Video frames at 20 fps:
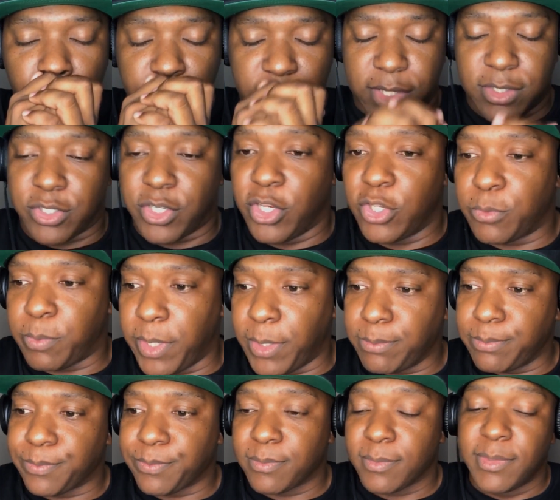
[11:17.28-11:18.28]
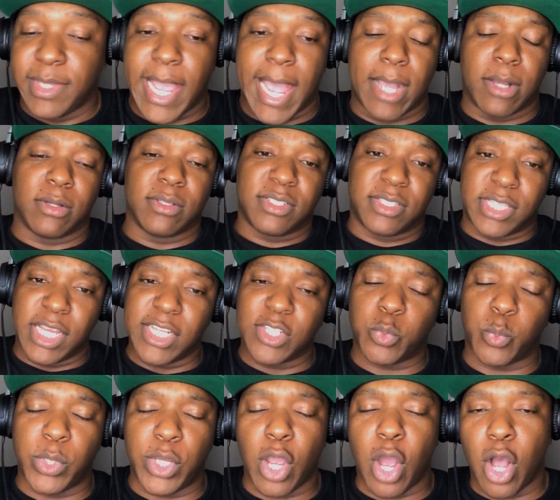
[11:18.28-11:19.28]
Excuse me. Now, since
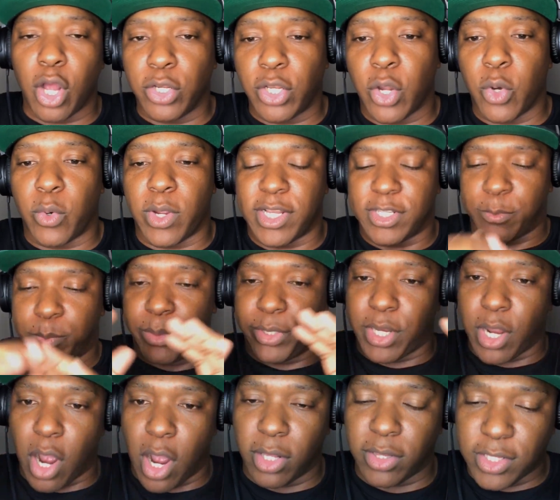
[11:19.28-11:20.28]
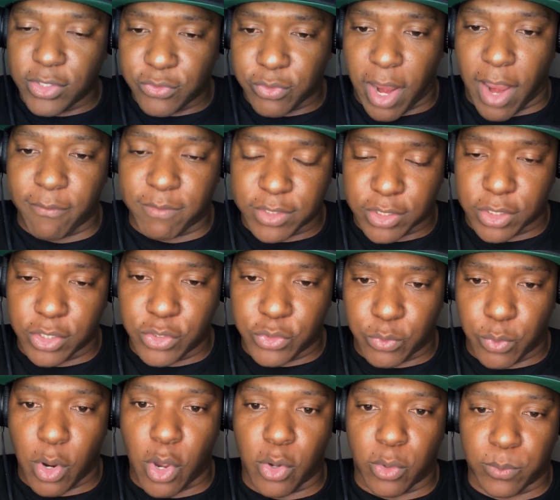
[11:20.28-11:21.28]
we all know it's beyond the driver's
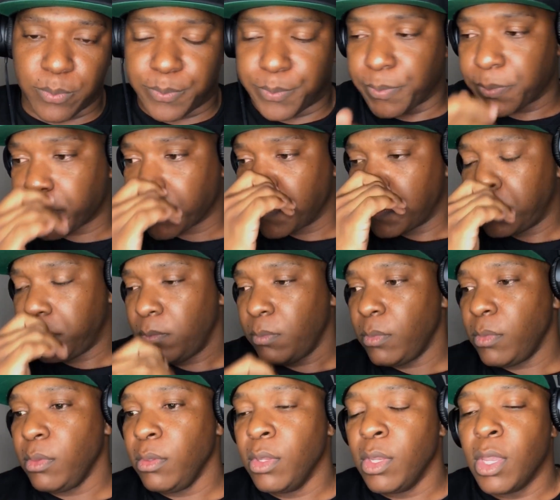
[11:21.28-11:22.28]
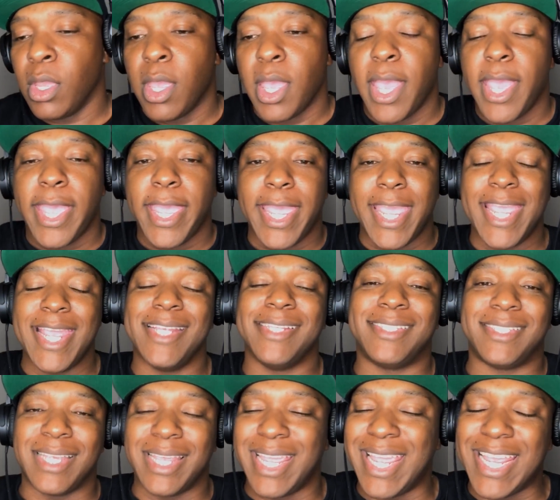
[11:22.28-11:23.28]
control,
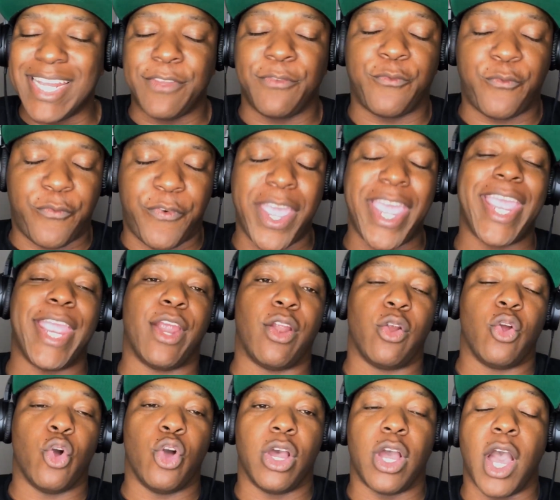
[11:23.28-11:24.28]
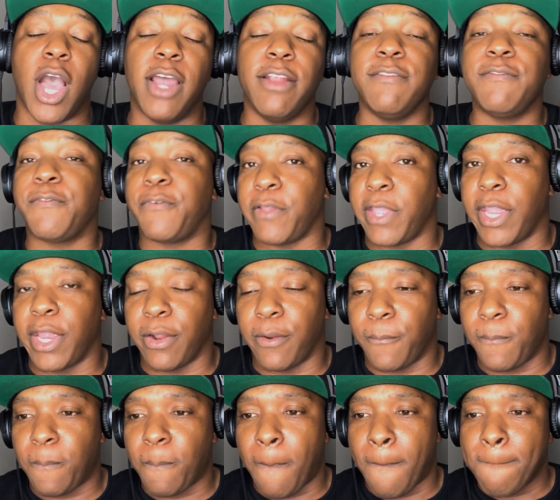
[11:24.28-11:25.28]
is it fair or unfair?
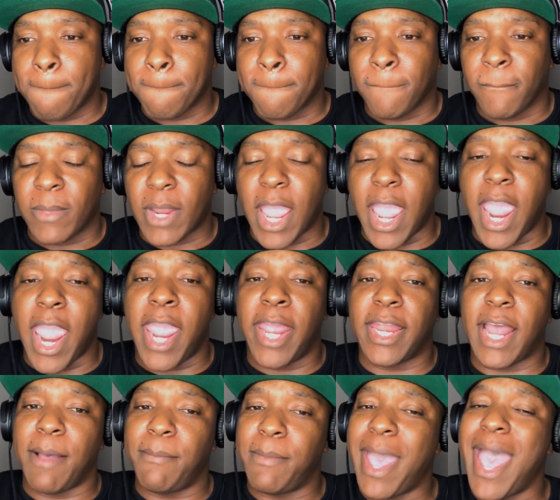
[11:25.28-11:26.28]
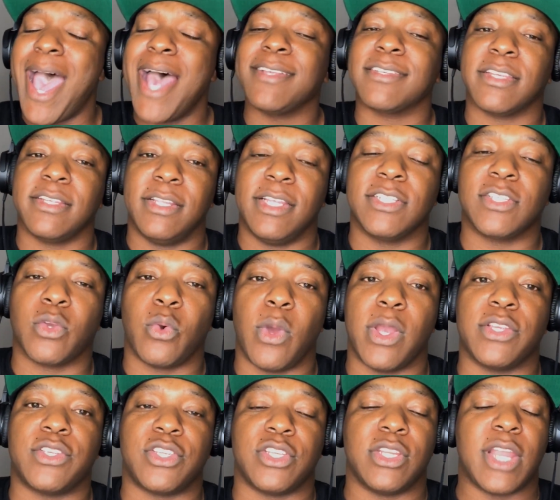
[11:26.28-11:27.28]
And I'm asking this
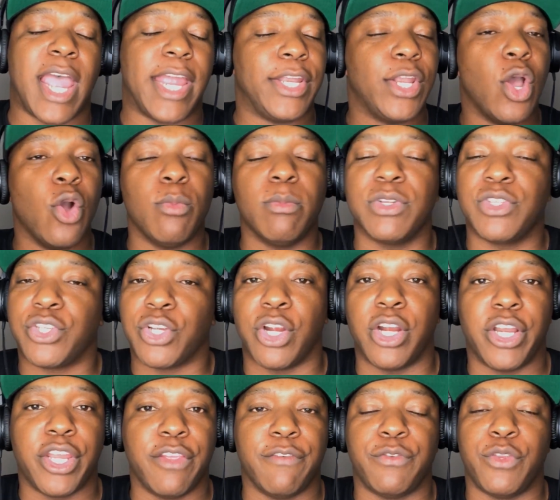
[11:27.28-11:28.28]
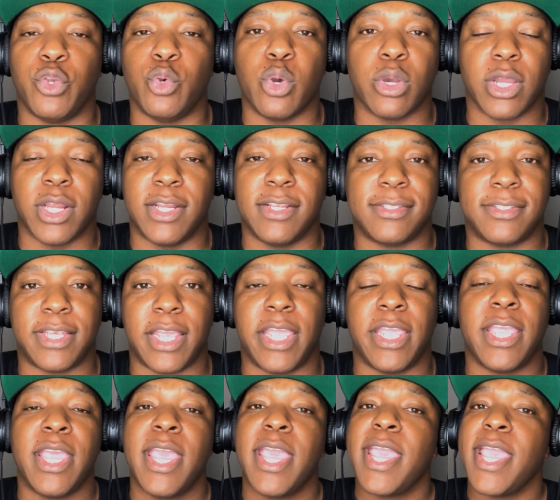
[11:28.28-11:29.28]
question. I know majority of you are going to
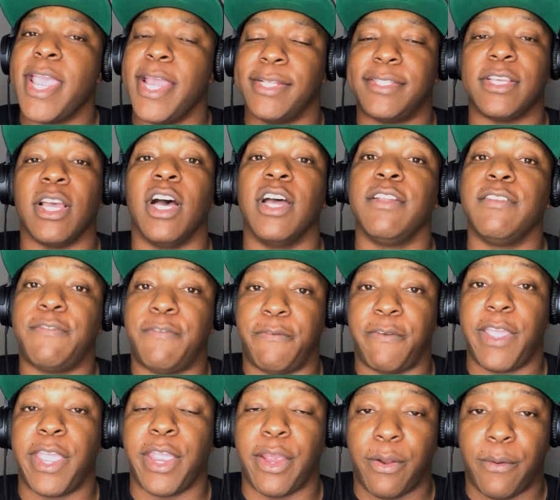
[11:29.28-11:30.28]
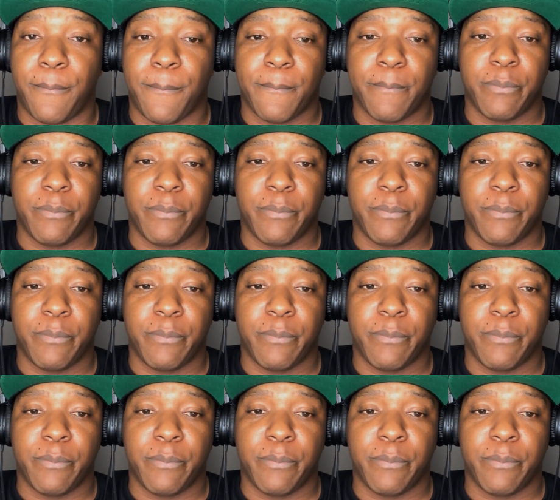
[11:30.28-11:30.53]
say it's unfair.